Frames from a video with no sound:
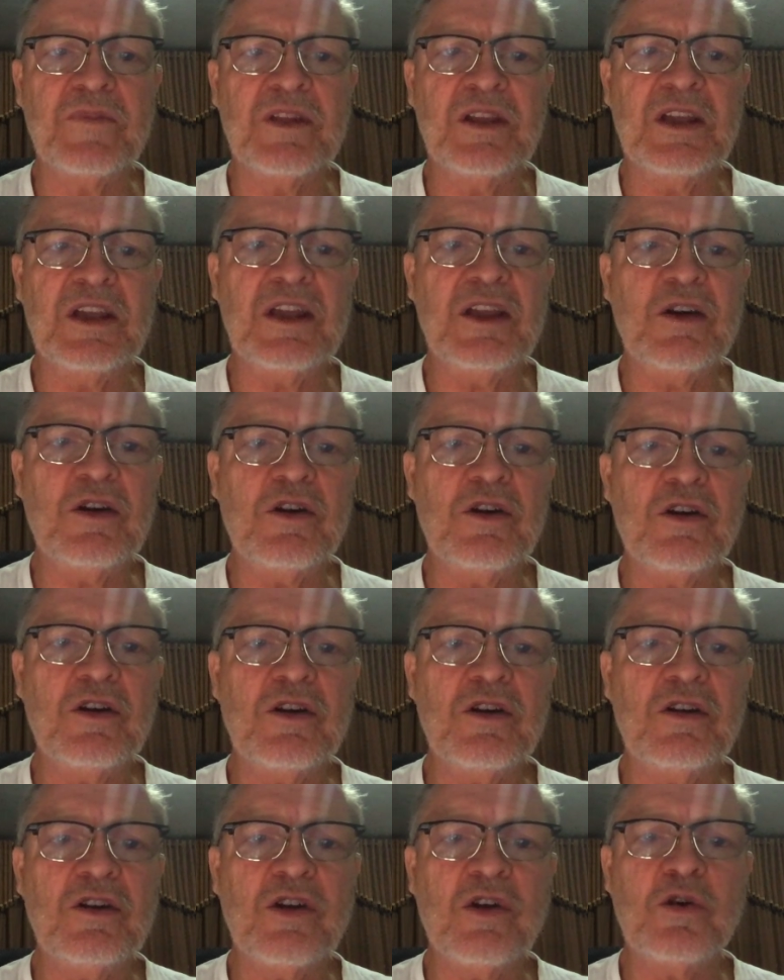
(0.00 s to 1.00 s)
He
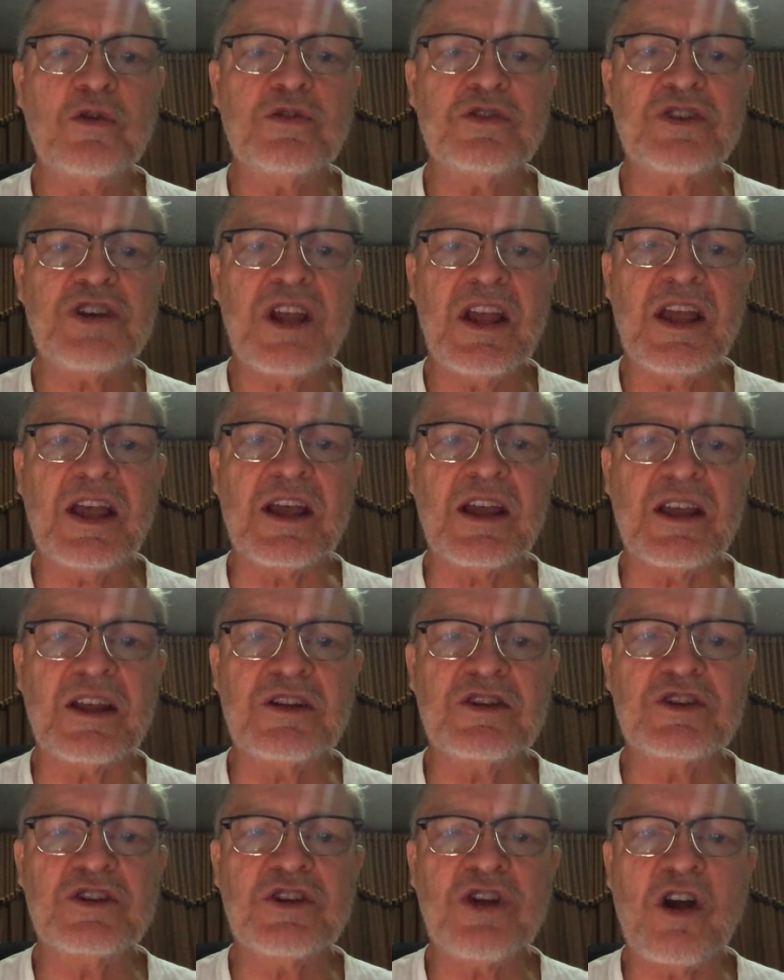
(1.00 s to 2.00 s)
heard Coach
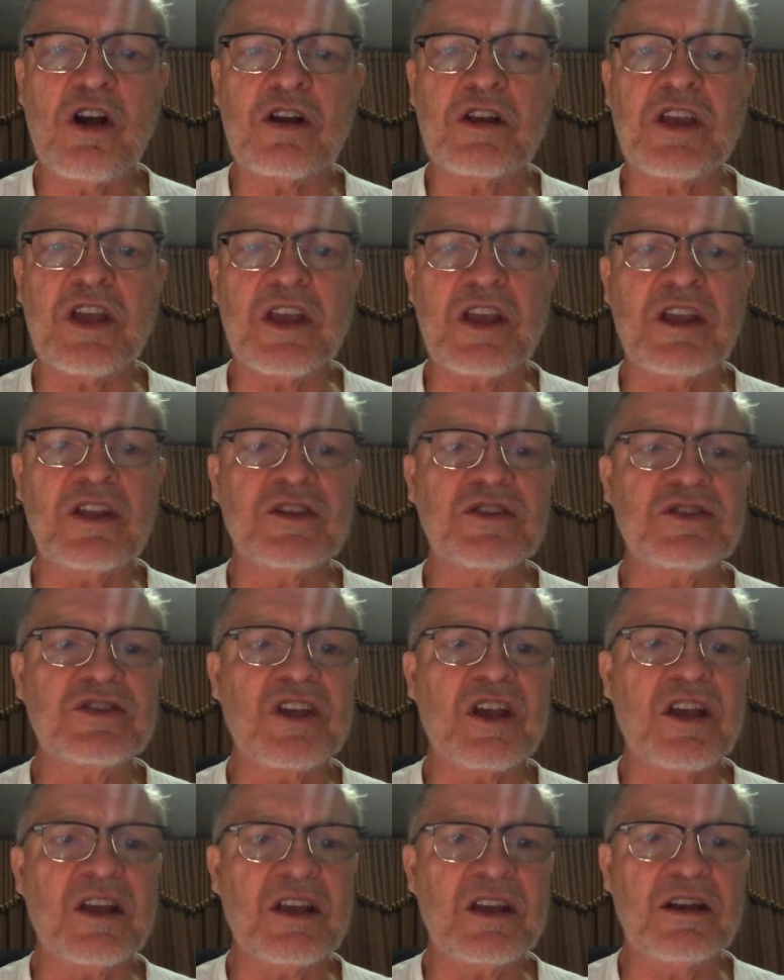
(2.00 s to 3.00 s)
Hedge talking
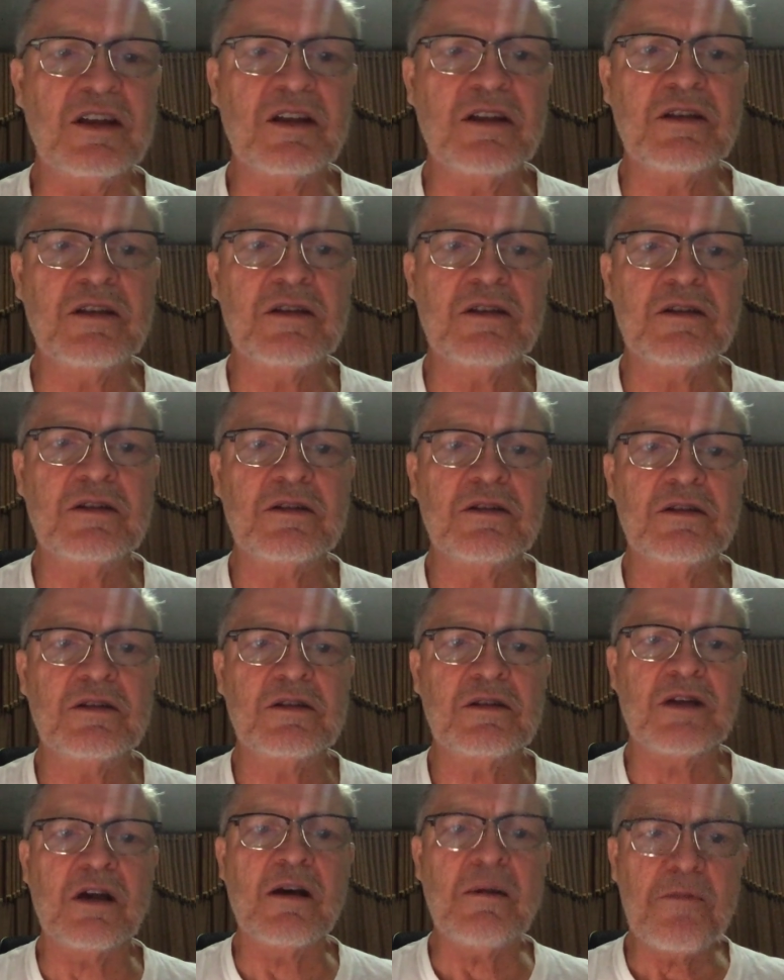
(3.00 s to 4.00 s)
inside.
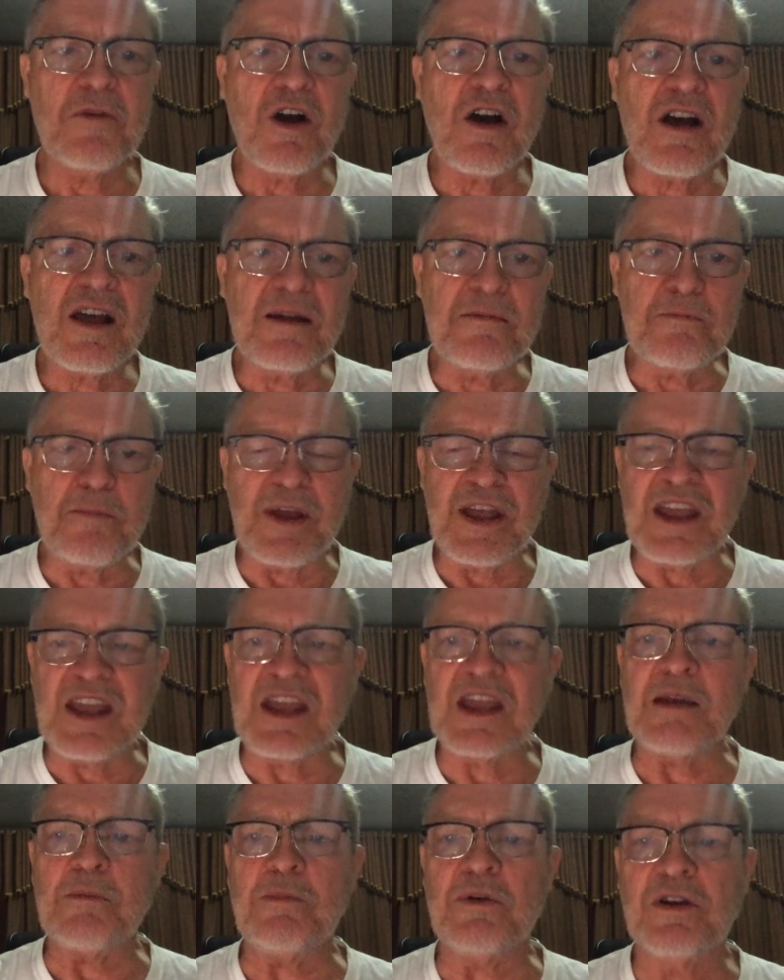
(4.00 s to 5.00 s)
"Come on,
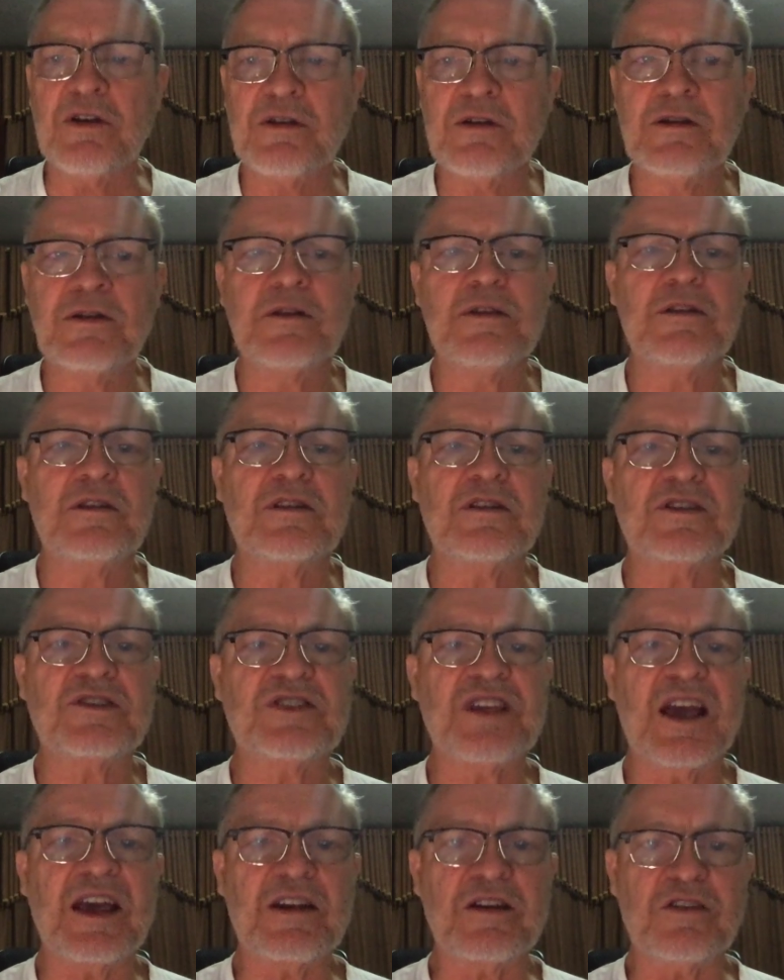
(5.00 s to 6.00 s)
babe," the
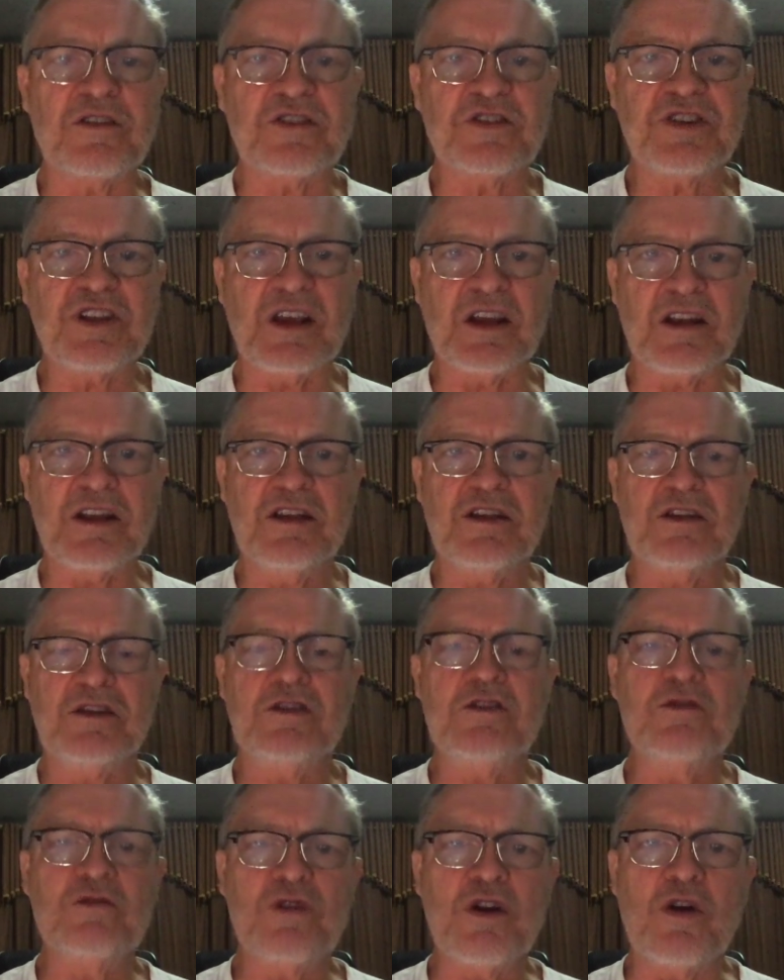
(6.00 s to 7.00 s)
satyr said.
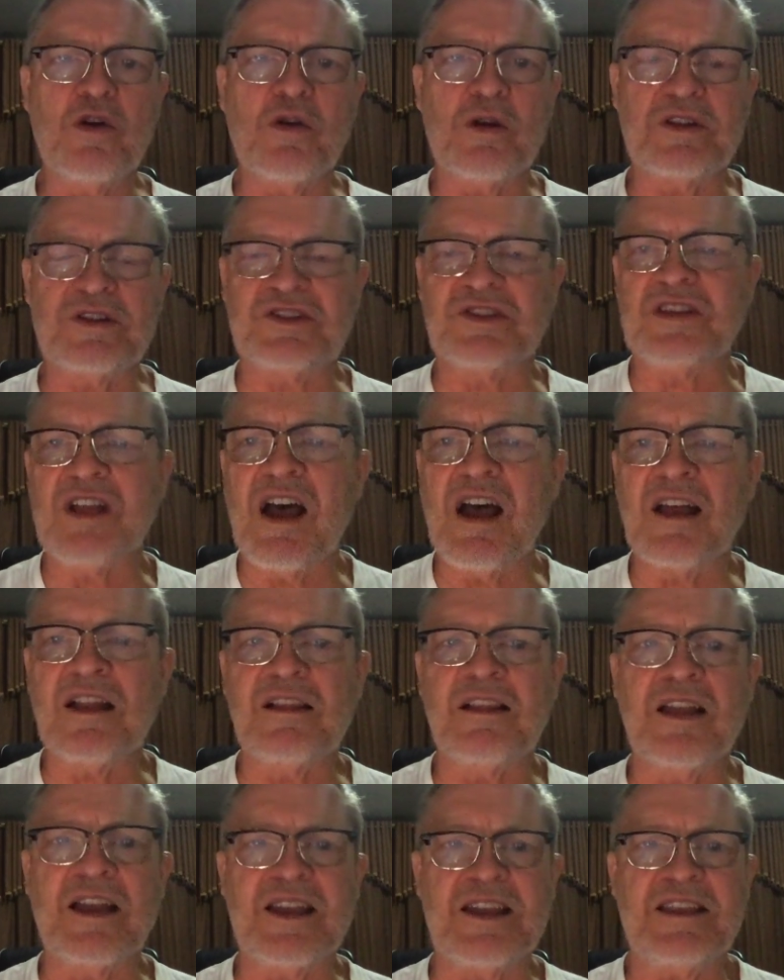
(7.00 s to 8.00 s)
"You know it's not
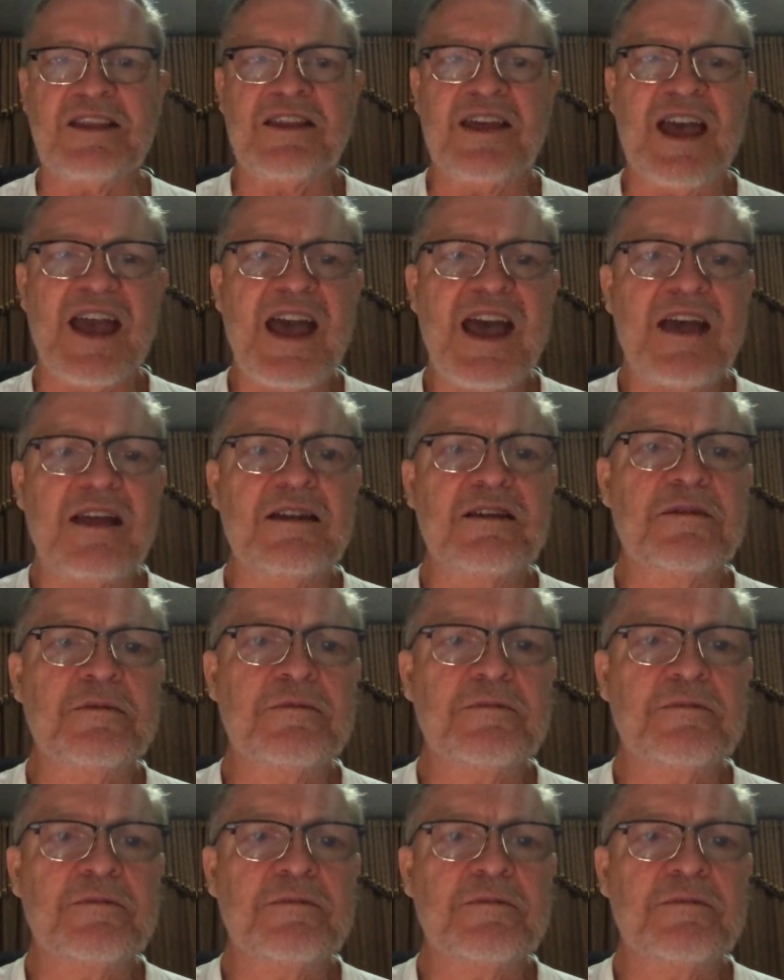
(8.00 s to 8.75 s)
like that."